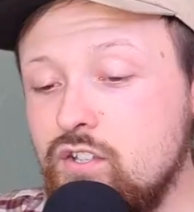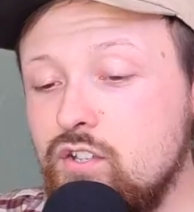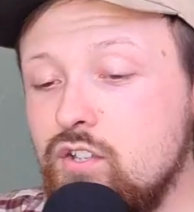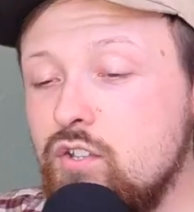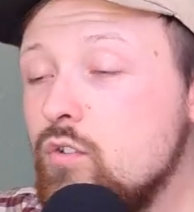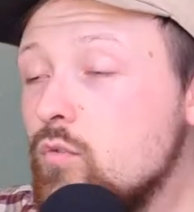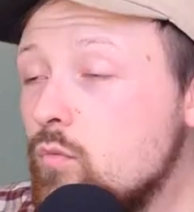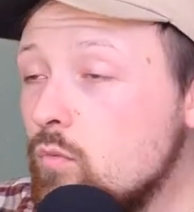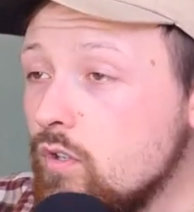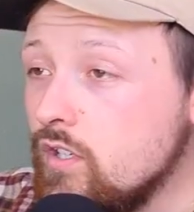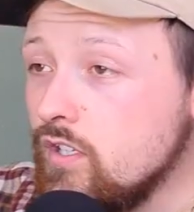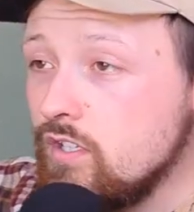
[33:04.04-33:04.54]
So
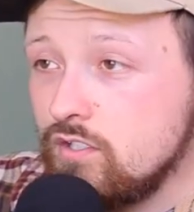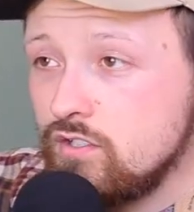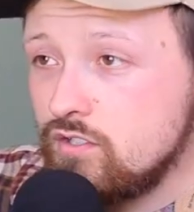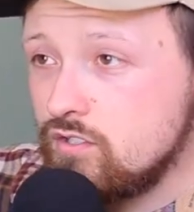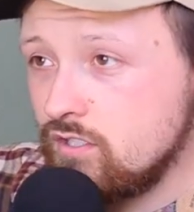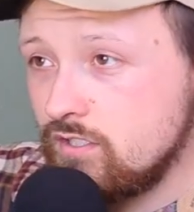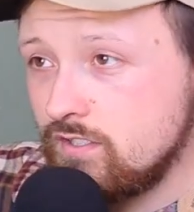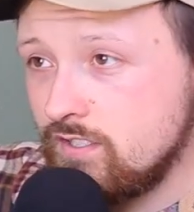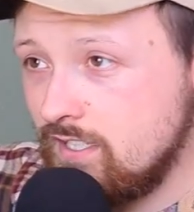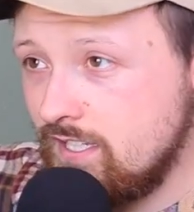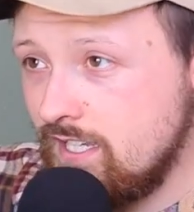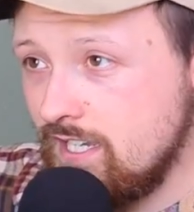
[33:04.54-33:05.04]
you wouldn't
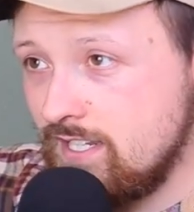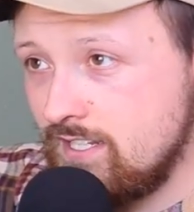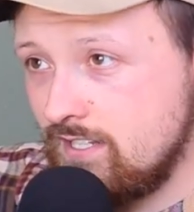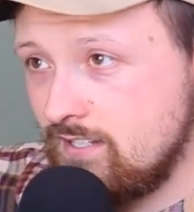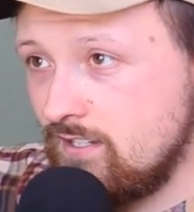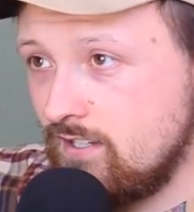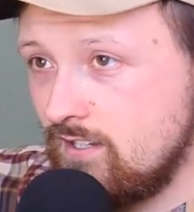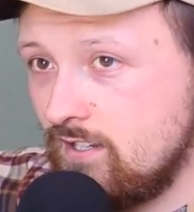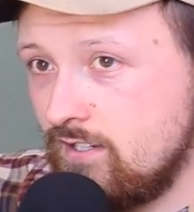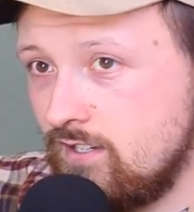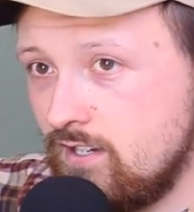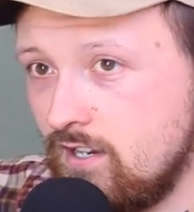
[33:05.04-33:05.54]
just
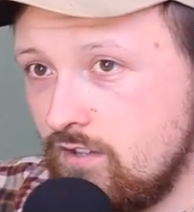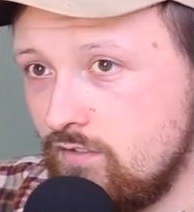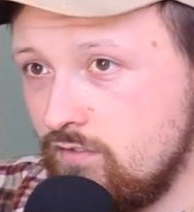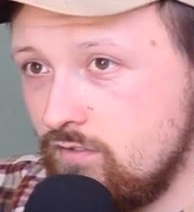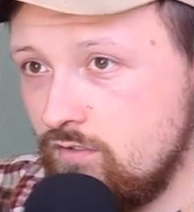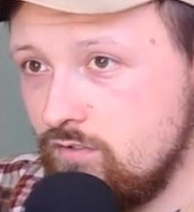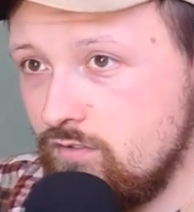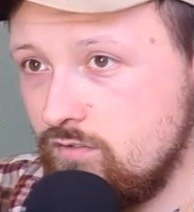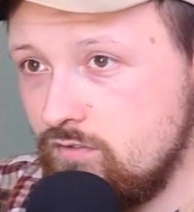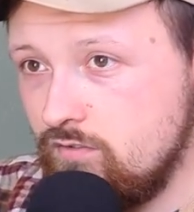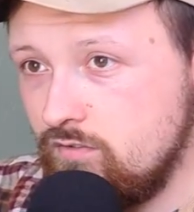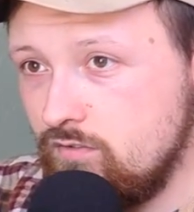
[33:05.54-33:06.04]
get
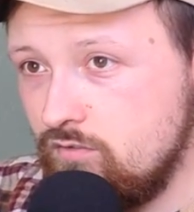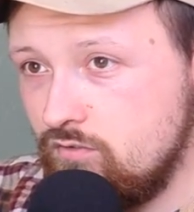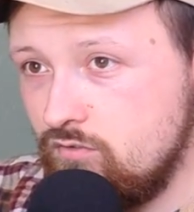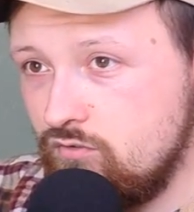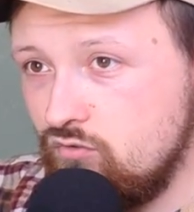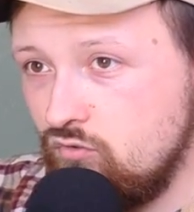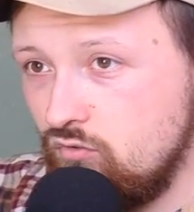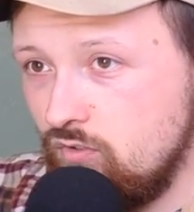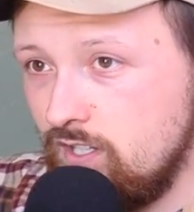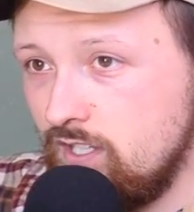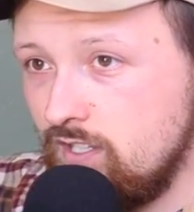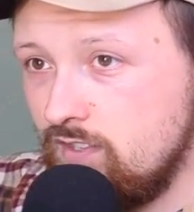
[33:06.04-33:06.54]
another
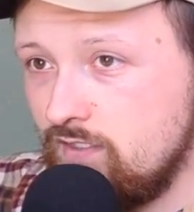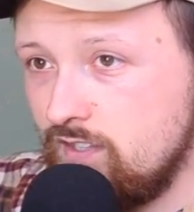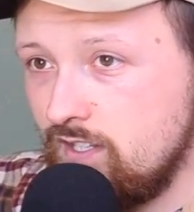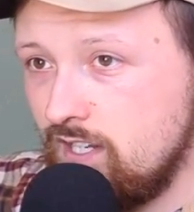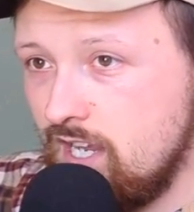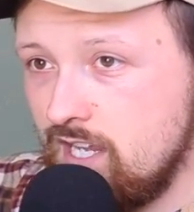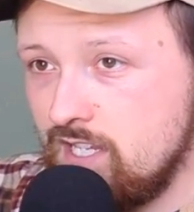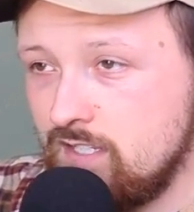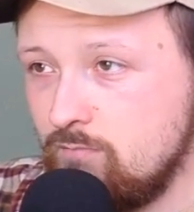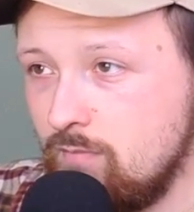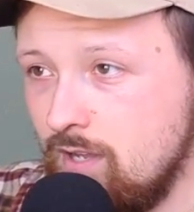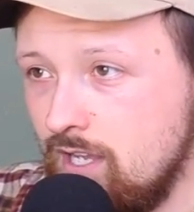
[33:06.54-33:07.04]
drink that
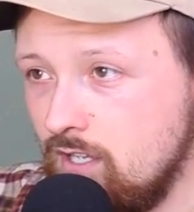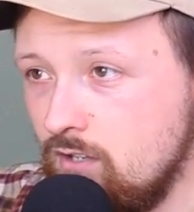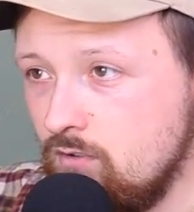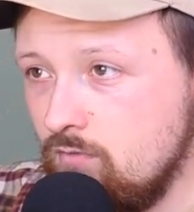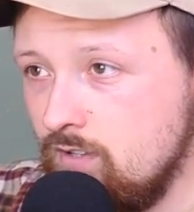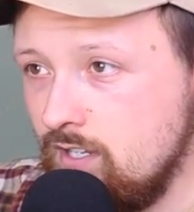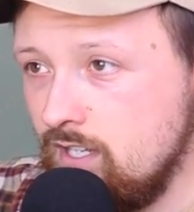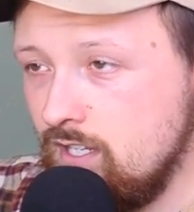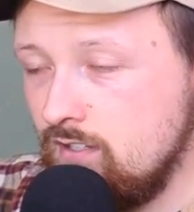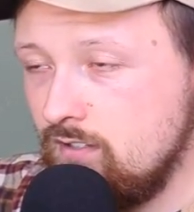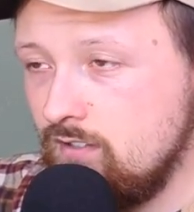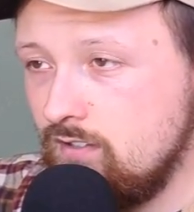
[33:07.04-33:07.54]
has mango
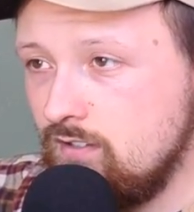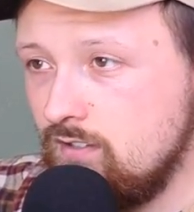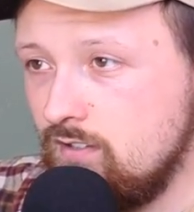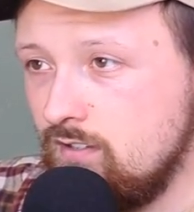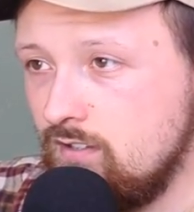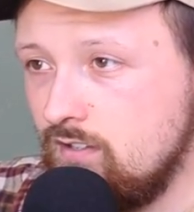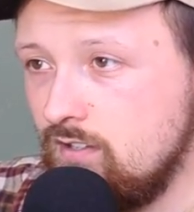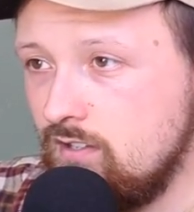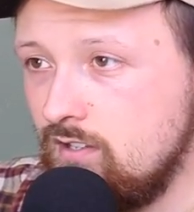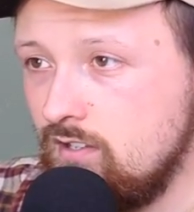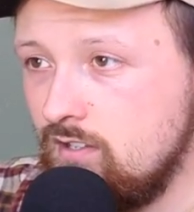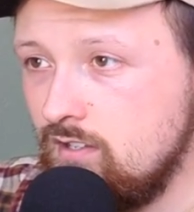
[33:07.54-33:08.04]
in it?
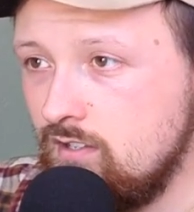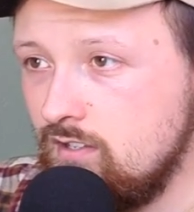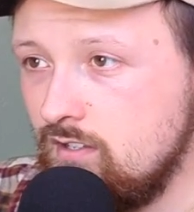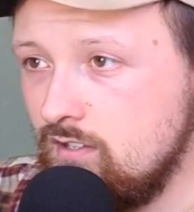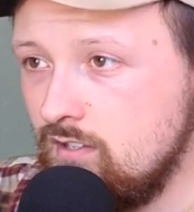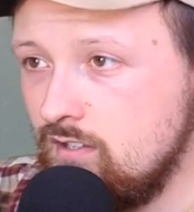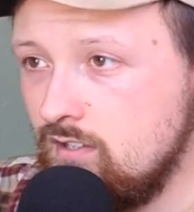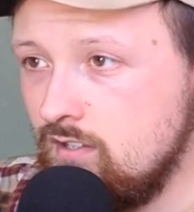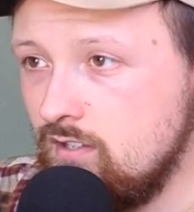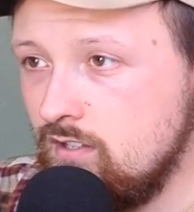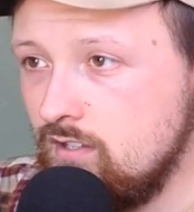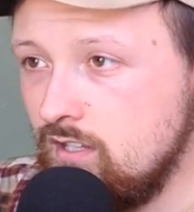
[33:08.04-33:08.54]

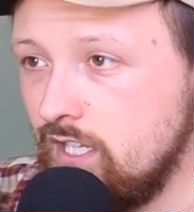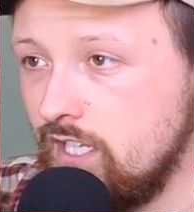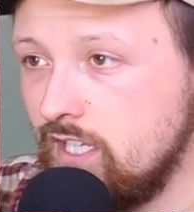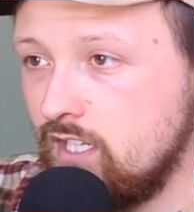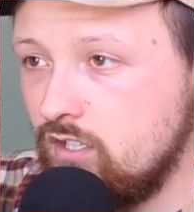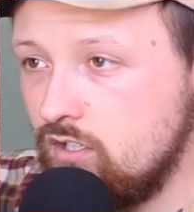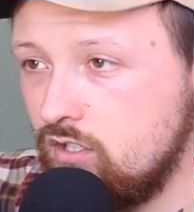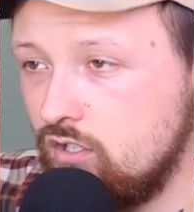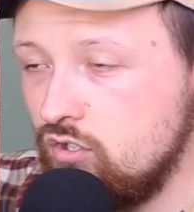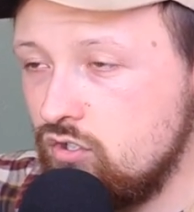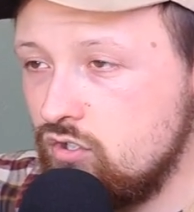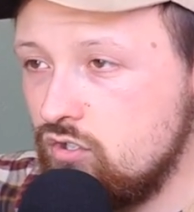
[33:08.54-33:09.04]

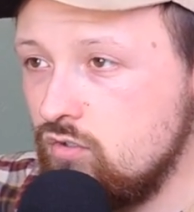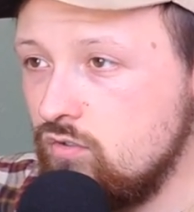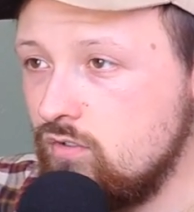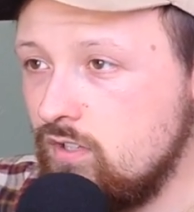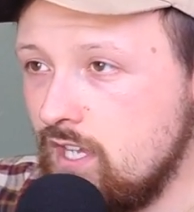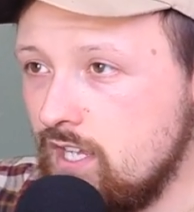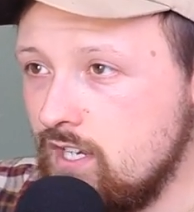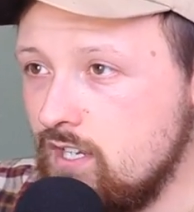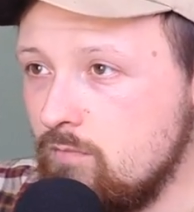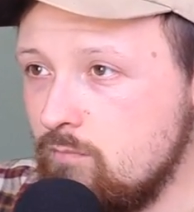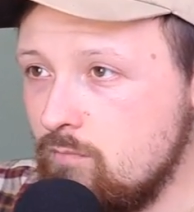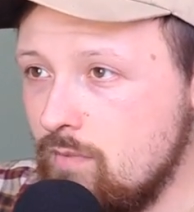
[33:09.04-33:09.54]
Like, could you
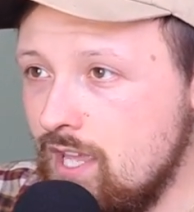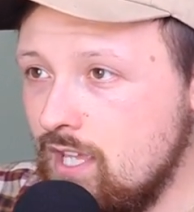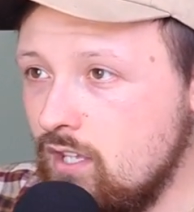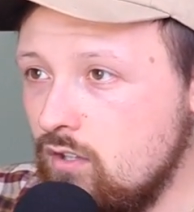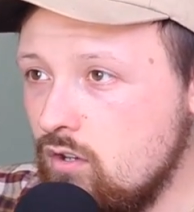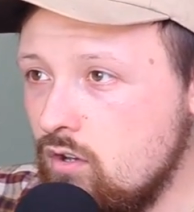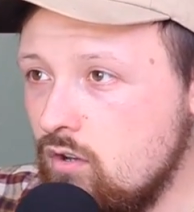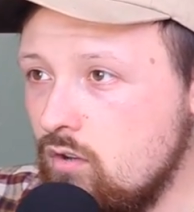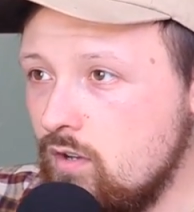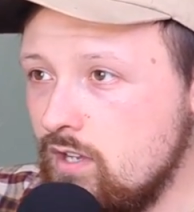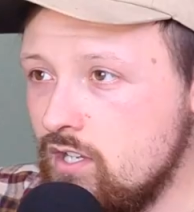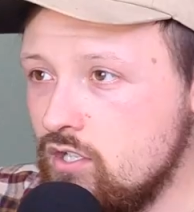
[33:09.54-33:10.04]
get a
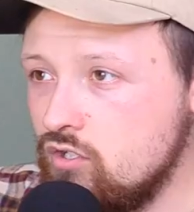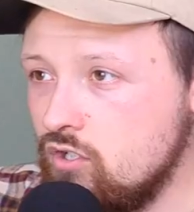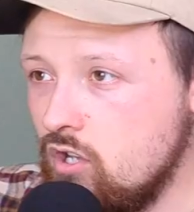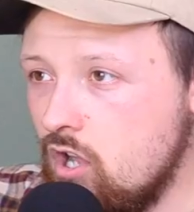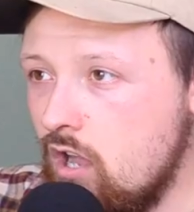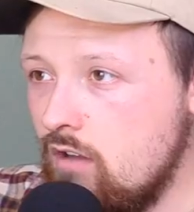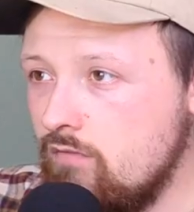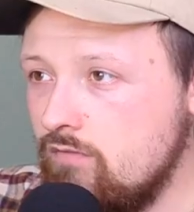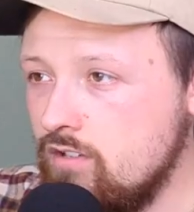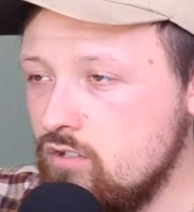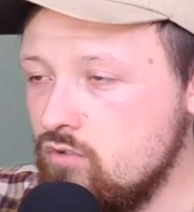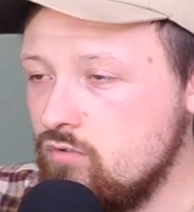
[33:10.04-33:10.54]
mango-ish
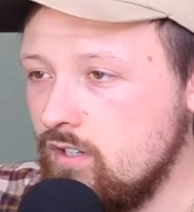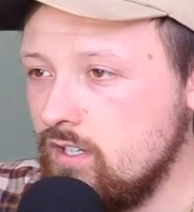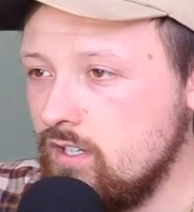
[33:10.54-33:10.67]
coffee